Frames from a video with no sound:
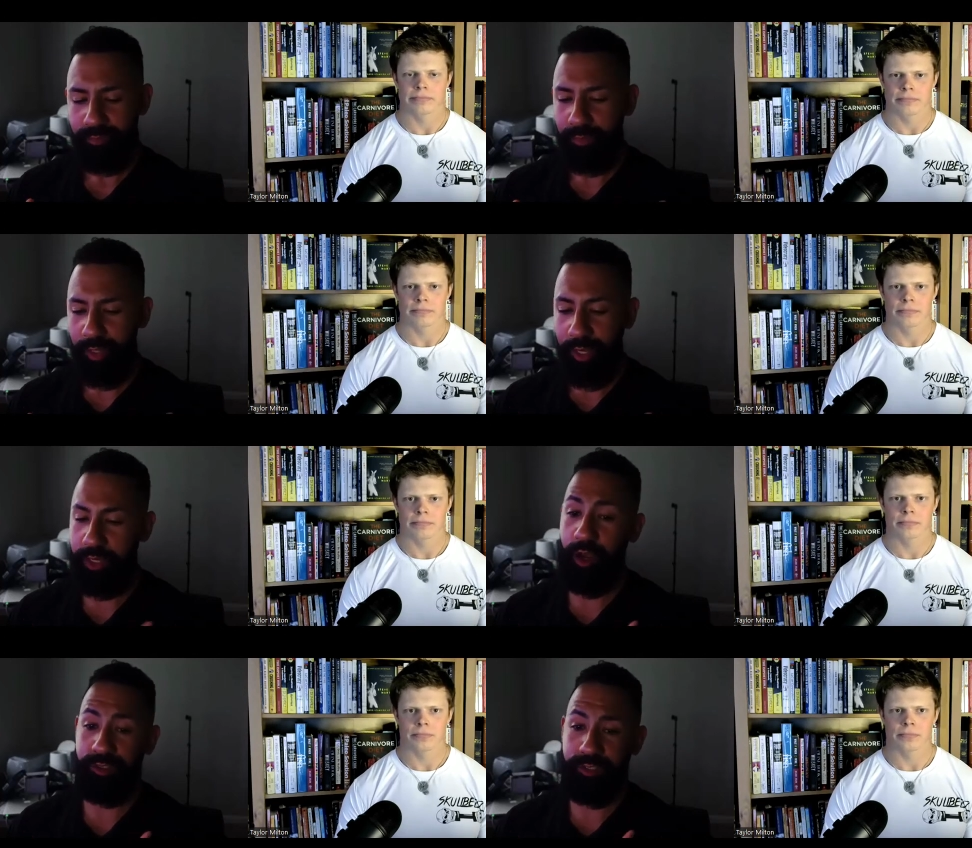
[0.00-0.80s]
Speaker 1: It
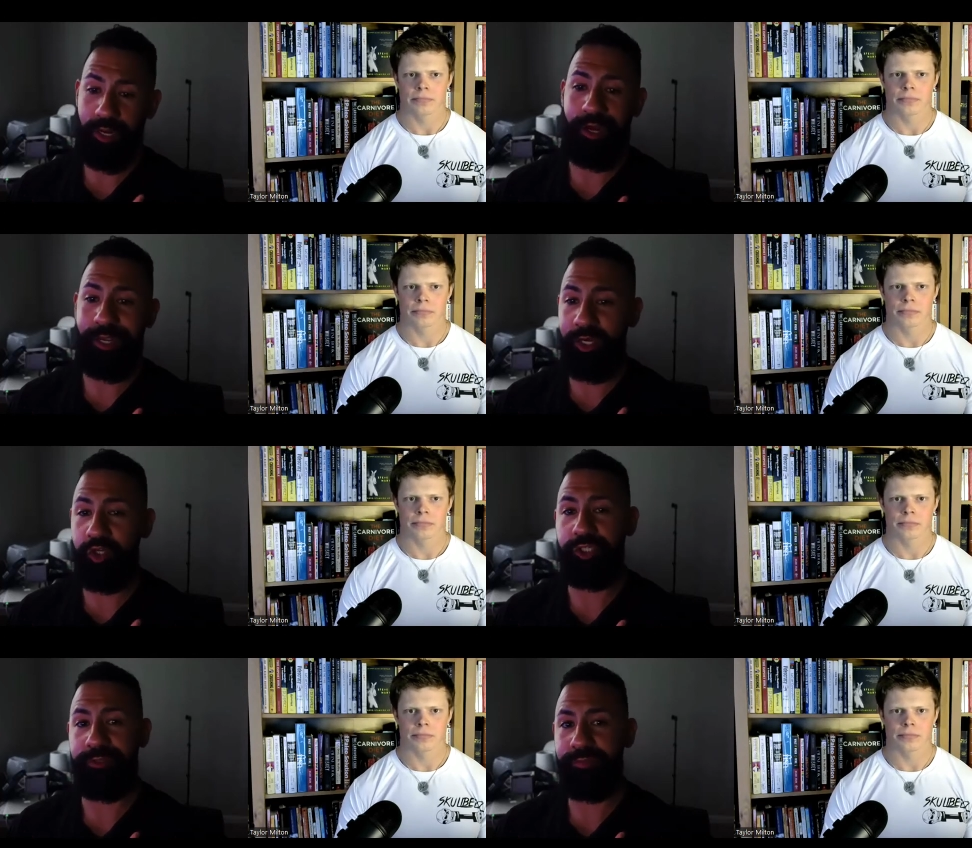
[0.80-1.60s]
costs a lot of
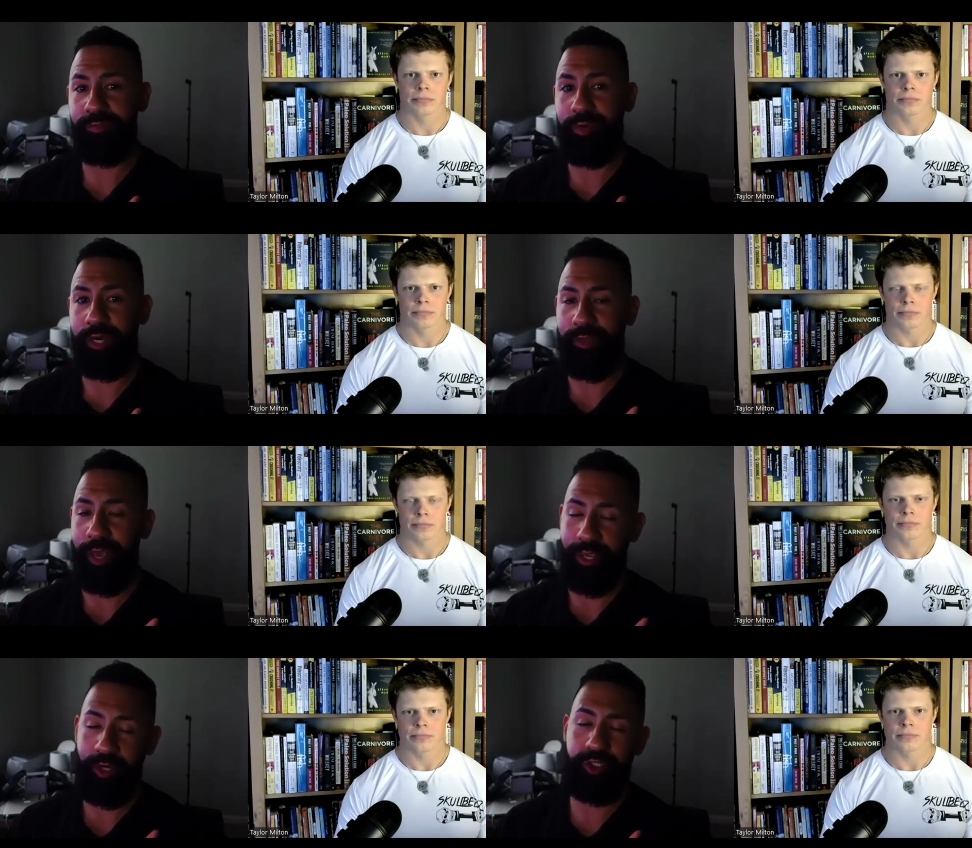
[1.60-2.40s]
energy, right? That
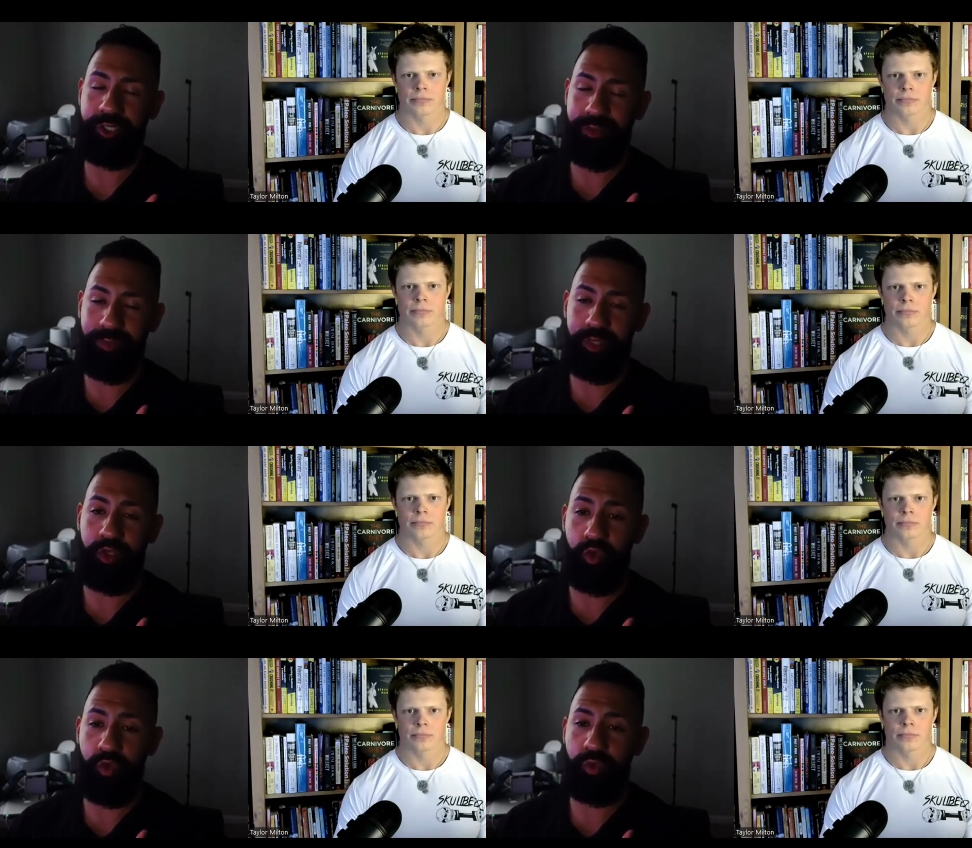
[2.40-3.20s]
energy can be
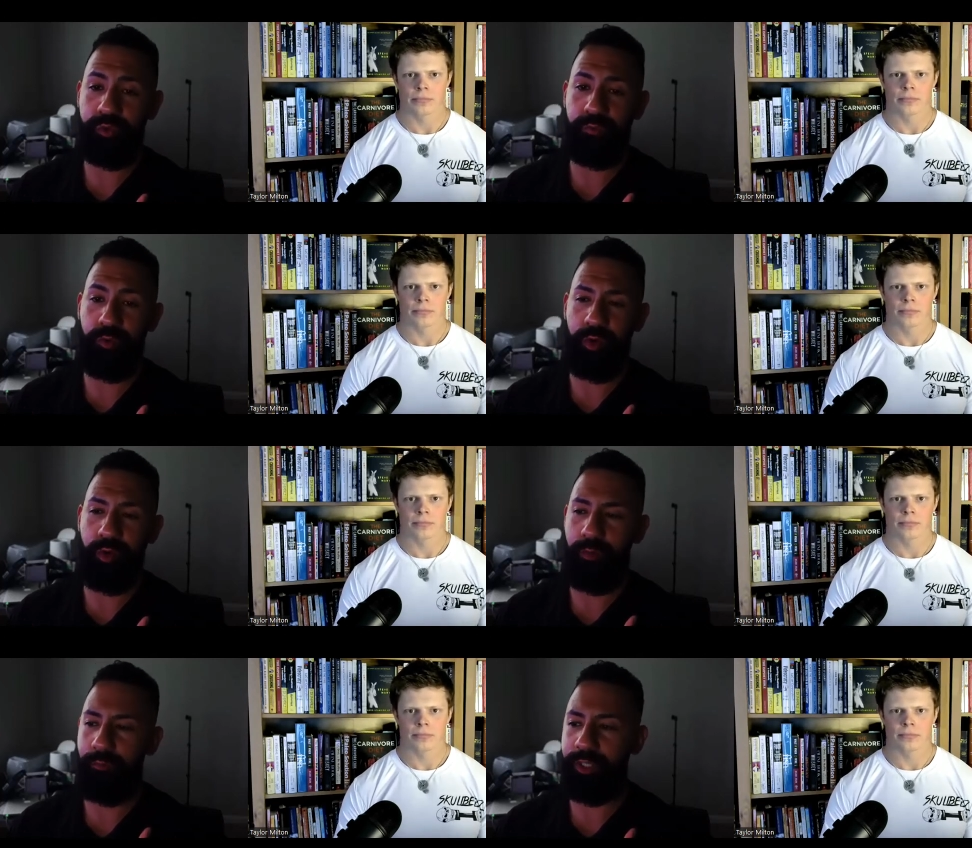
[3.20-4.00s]
used
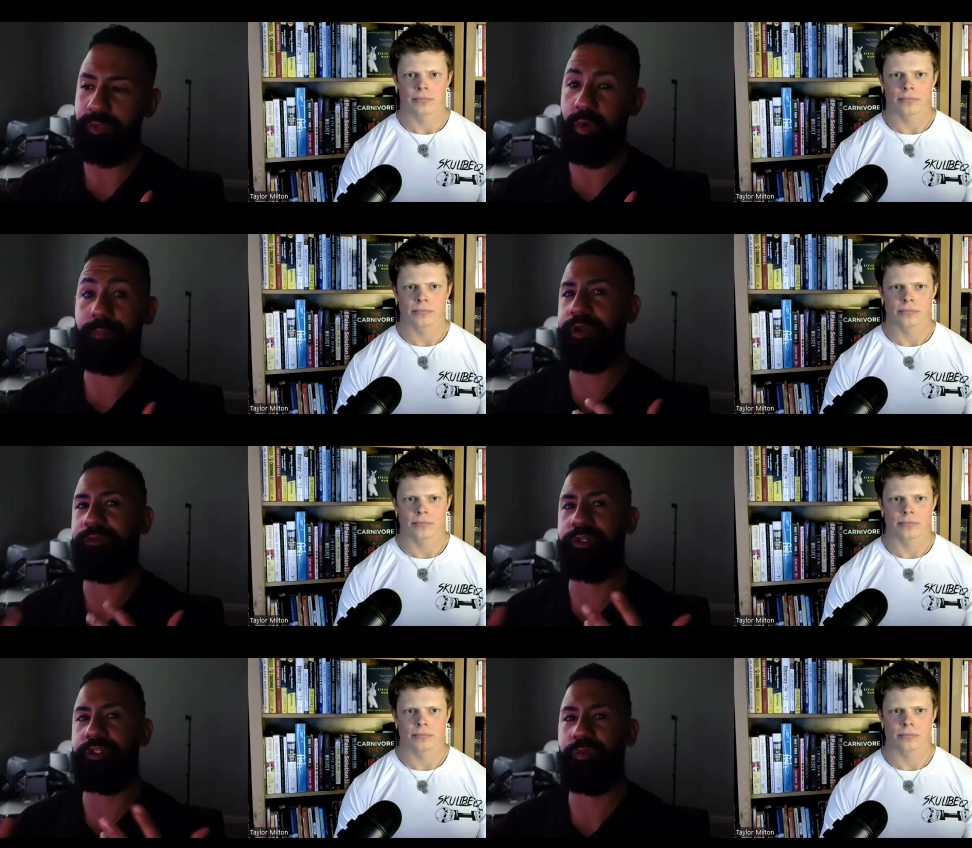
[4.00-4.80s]
for much more
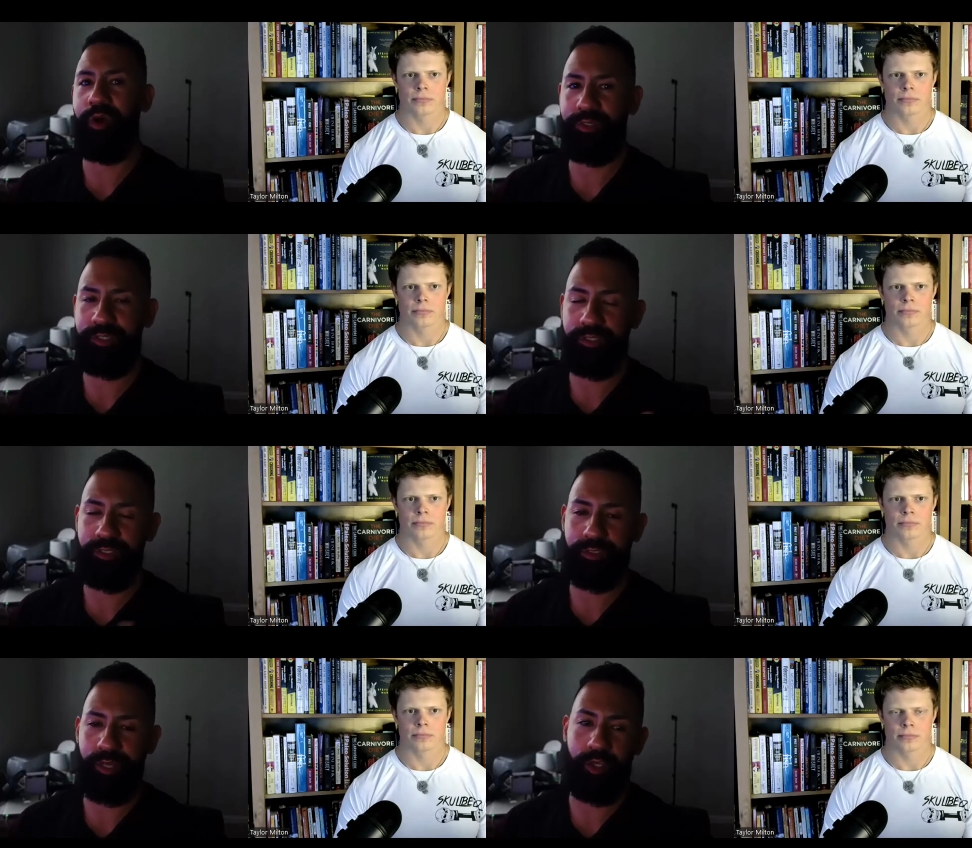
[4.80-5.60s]
beneficial
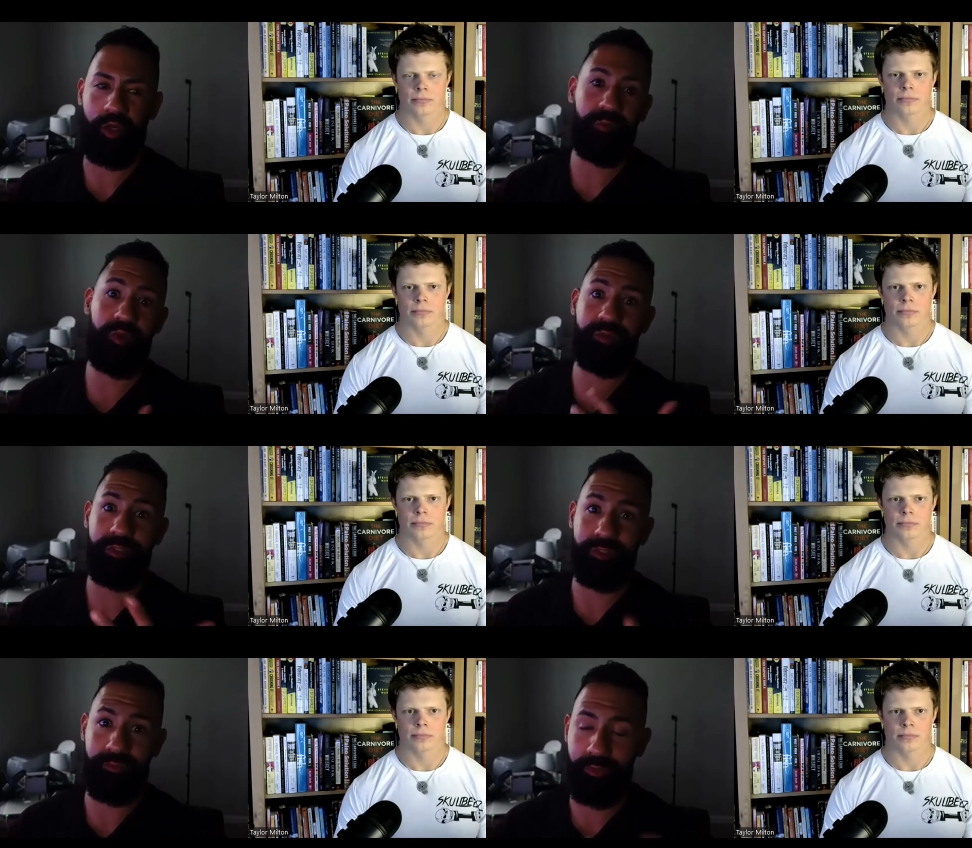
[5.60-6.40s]
processes, like your immune
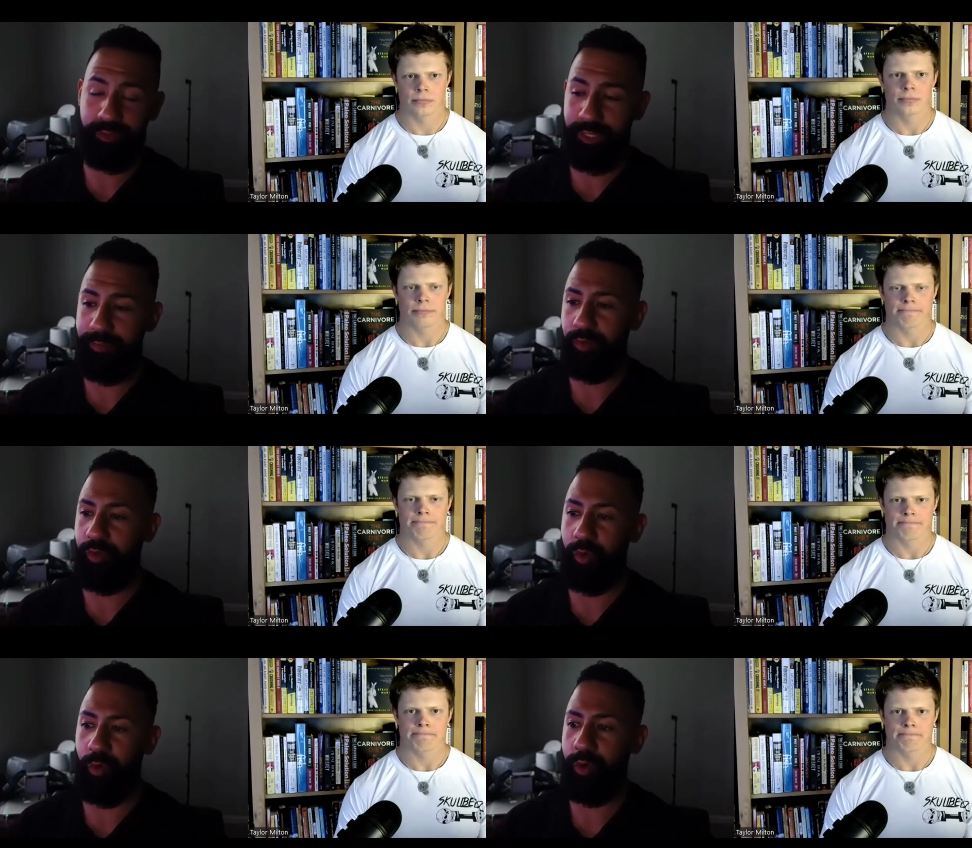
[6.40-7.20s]
system, for example,
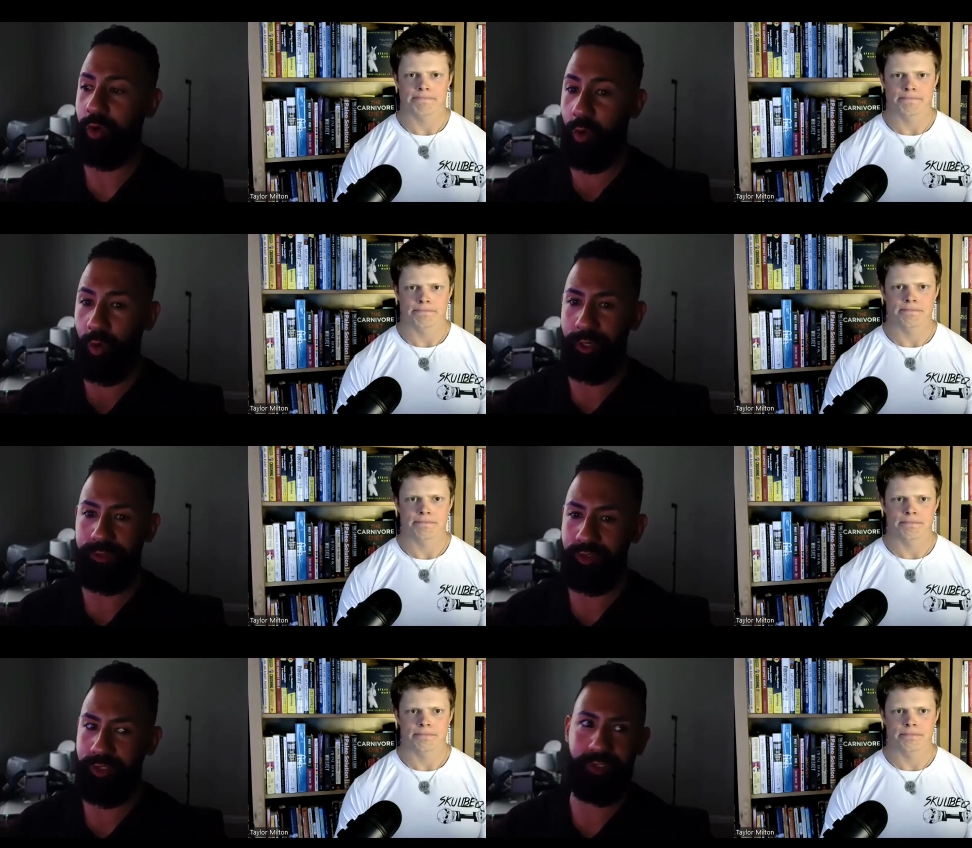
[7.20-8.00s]
or, or your organs,
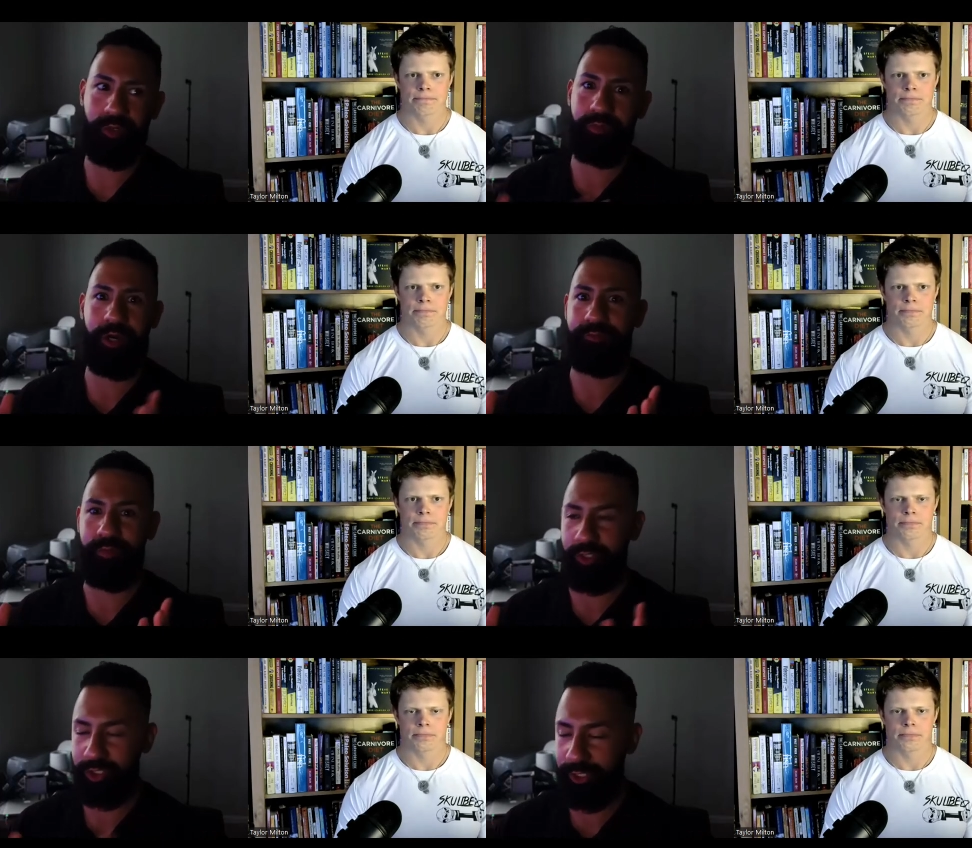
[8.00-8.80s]
or just your brain function.